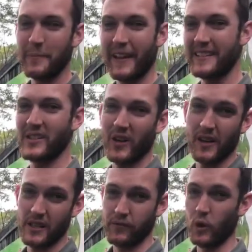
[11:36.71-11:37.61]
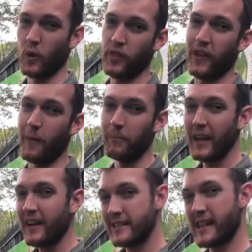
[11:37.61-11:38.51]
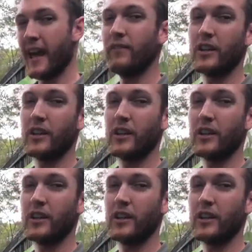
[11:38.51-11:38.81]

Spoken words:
about the size of your thumb. So they have an